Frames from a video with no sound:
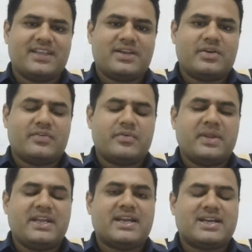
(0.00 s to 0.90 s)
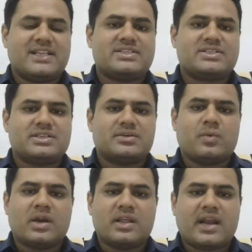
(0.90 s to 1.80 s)
If you meet at least
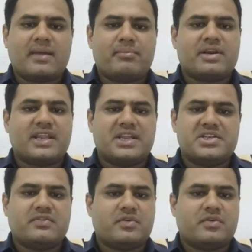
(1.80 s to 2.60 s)
1 gram per kg